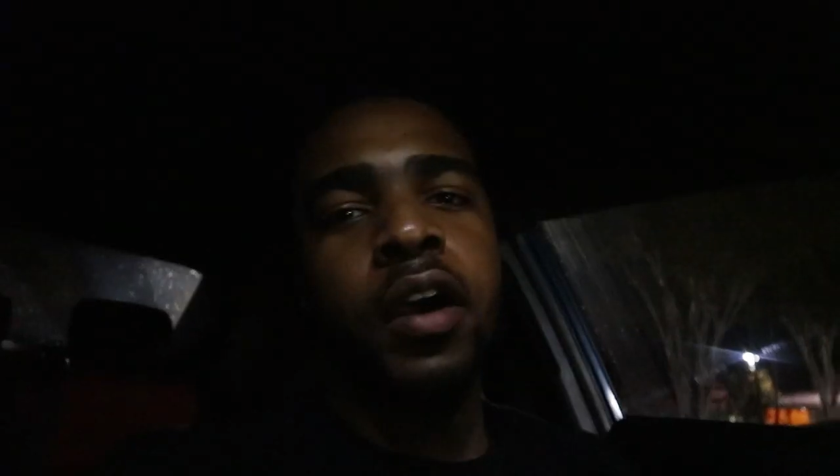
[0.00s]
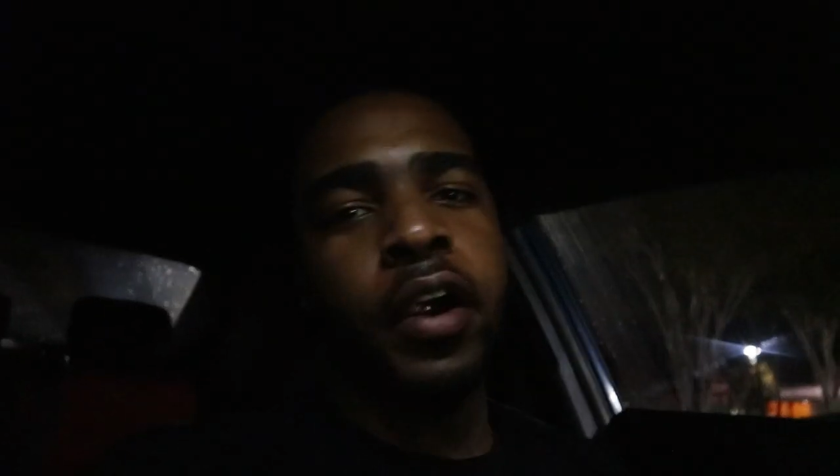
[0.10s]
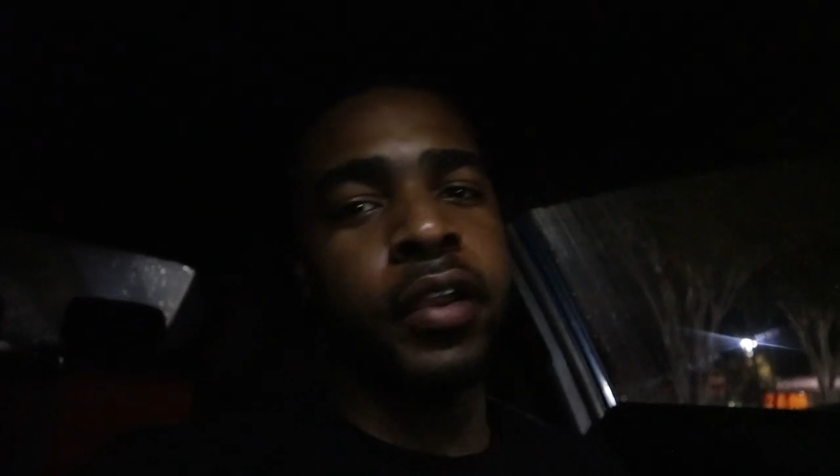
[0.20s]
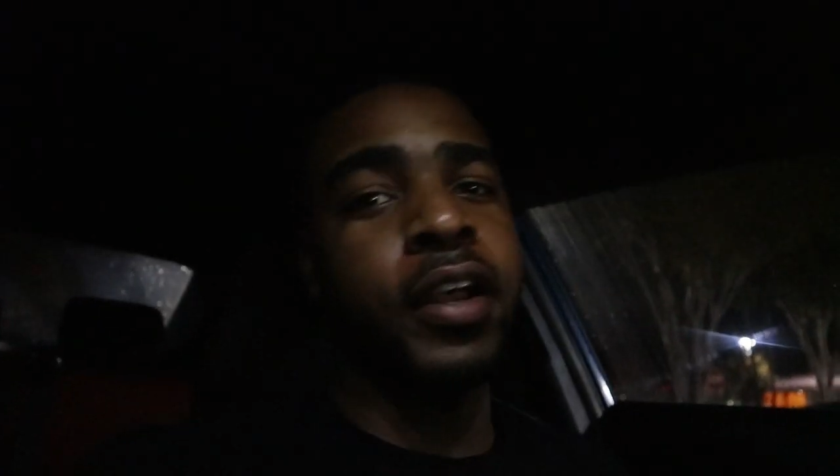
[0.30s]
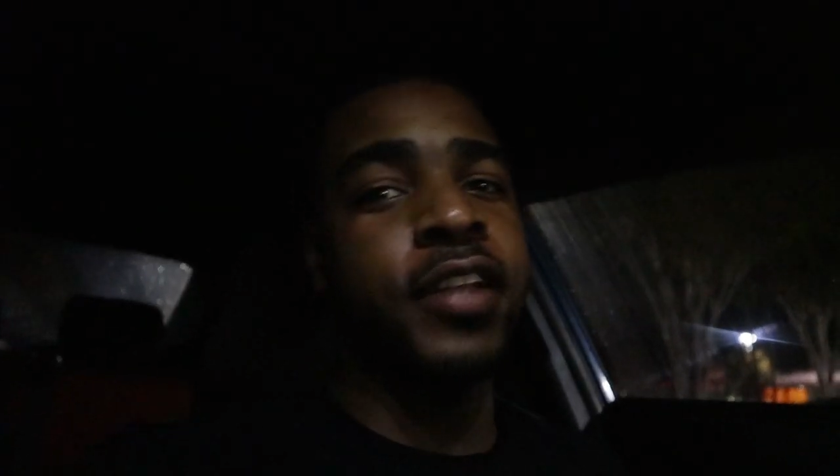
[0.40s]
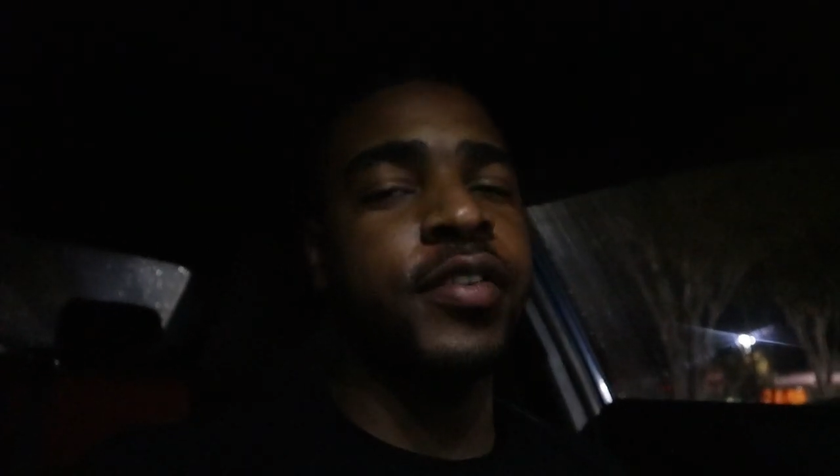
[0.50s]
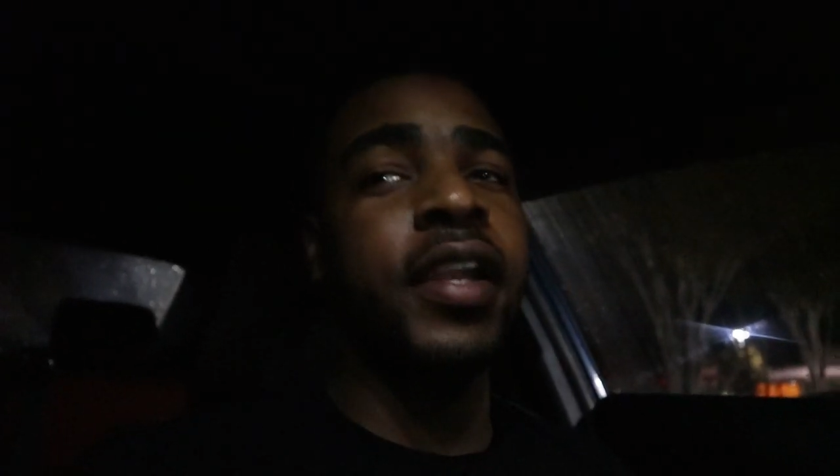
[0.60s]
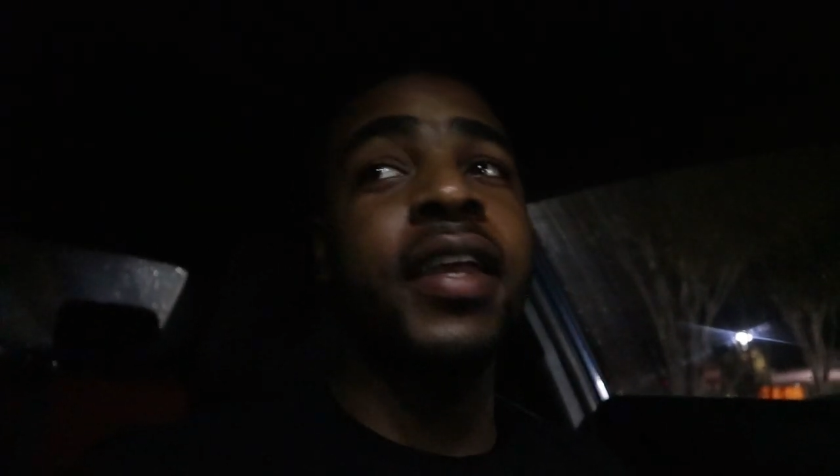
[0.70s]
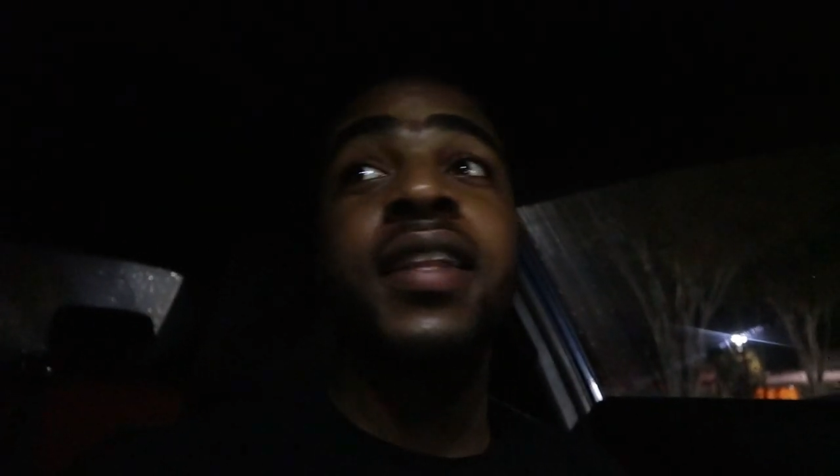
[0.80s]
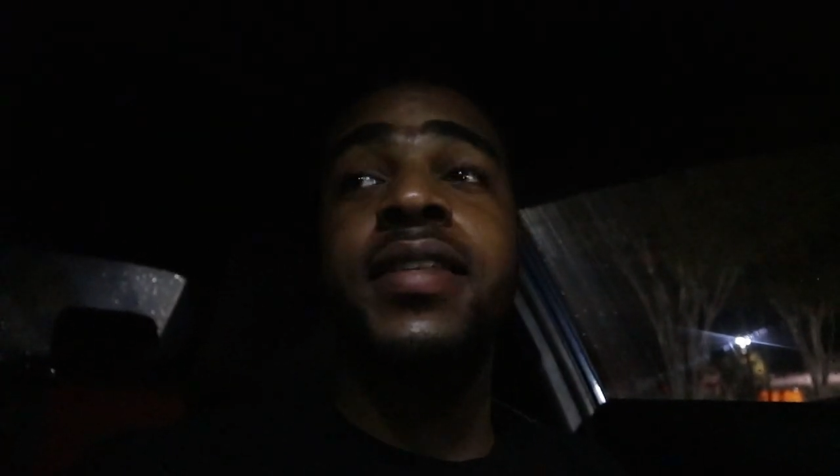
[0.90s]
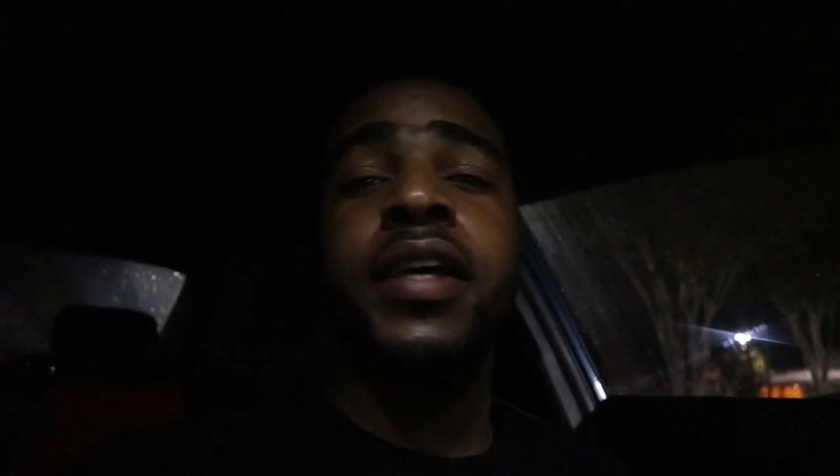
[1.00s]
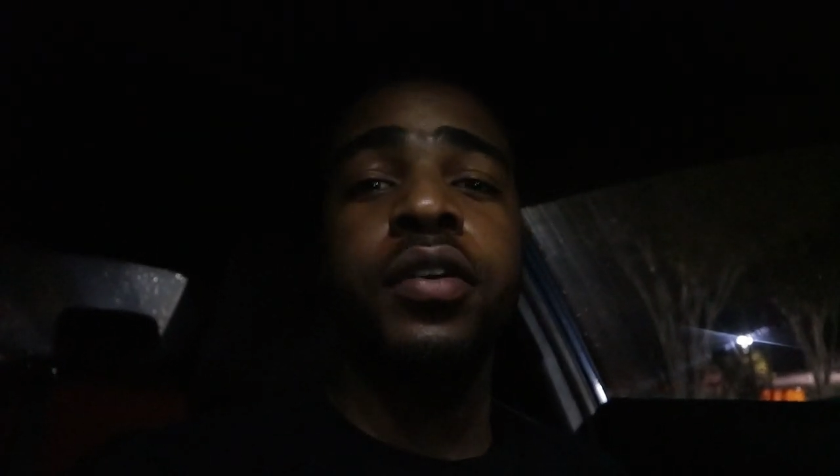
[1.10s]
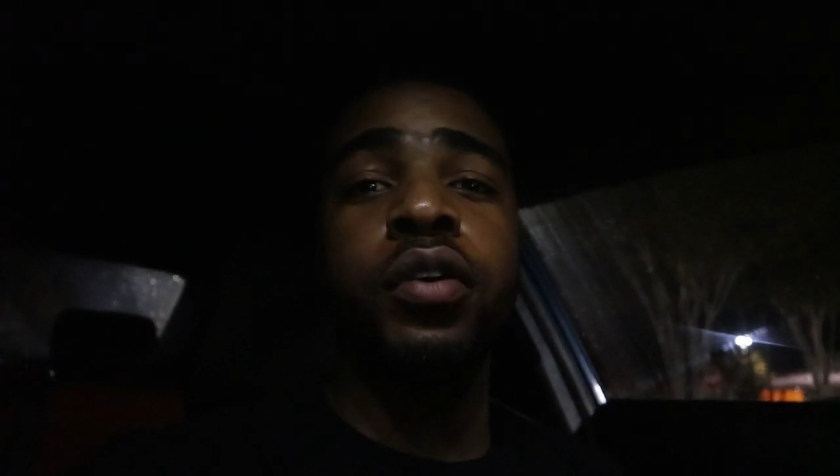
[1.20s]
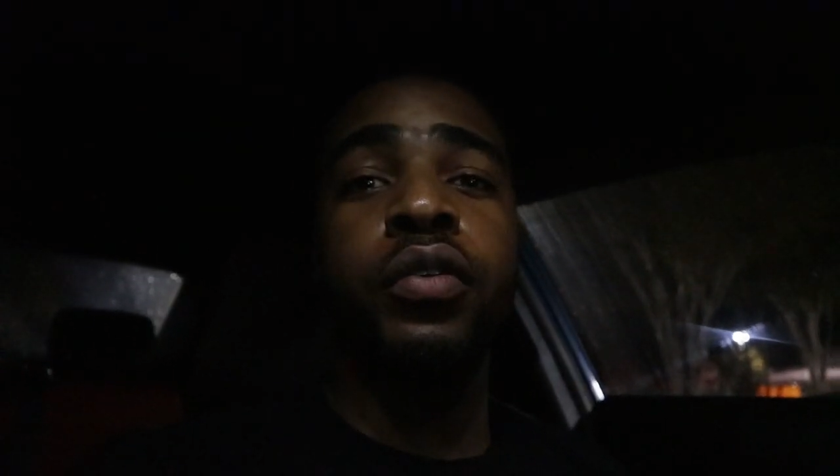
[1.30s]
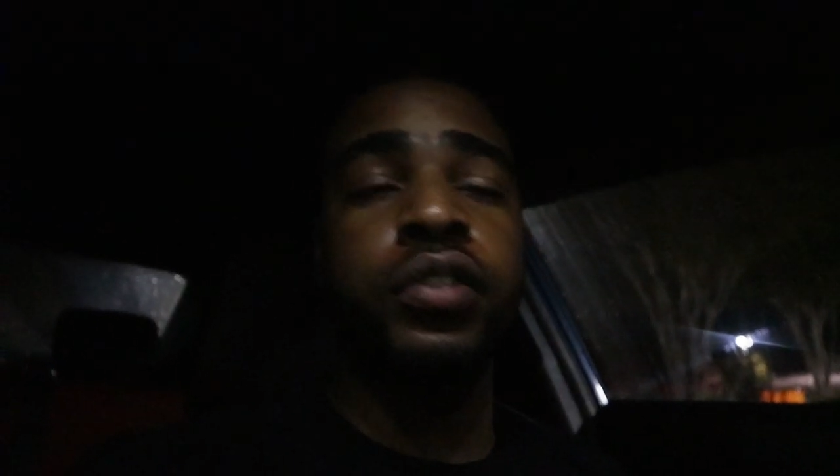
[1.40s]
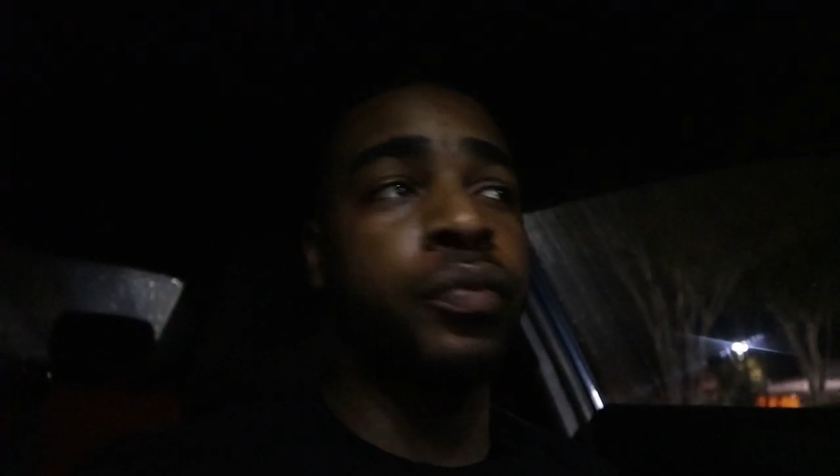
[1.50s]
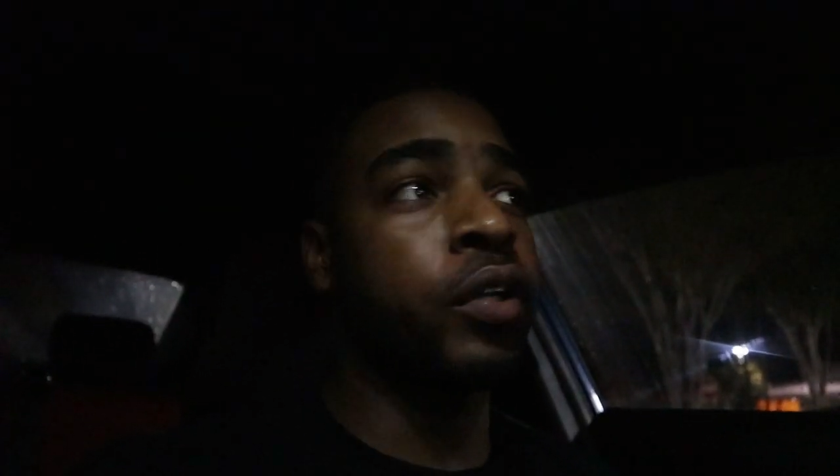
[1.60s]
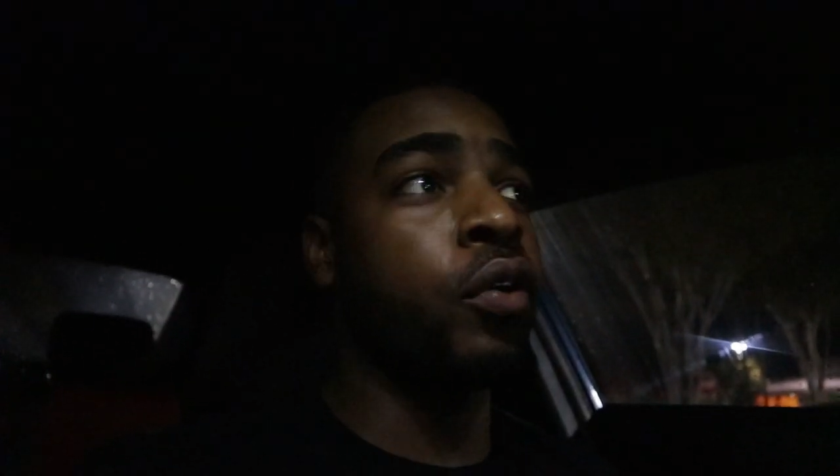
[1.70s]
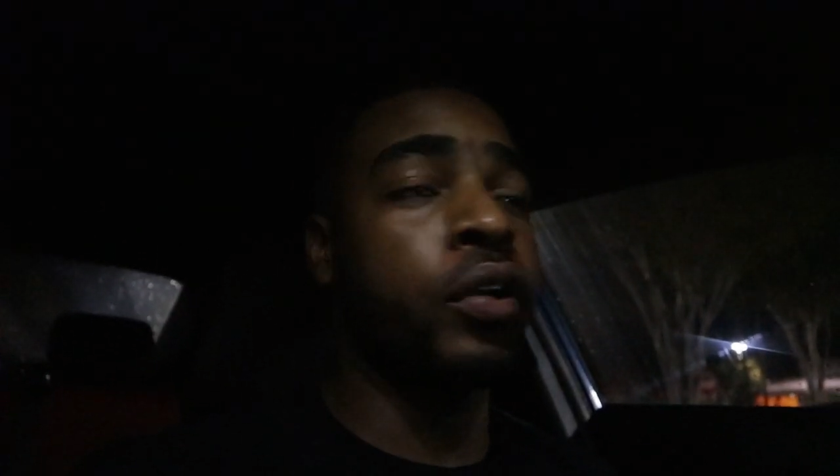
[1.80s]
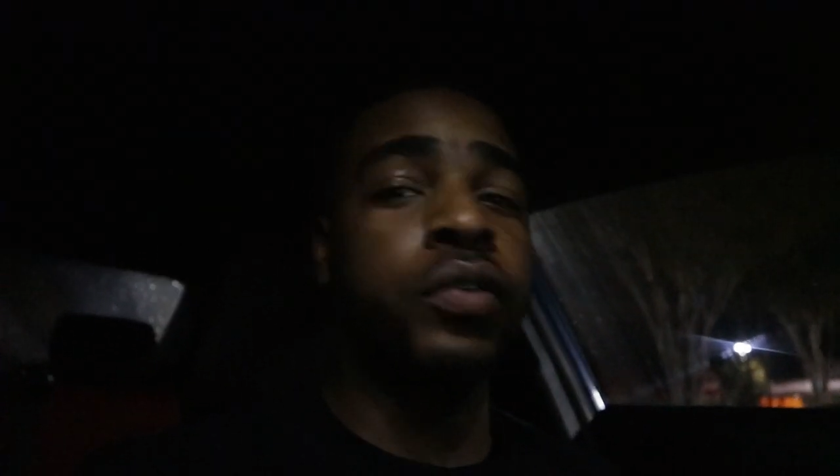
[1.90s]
All right, guys. So I didn't get to tell you who was recording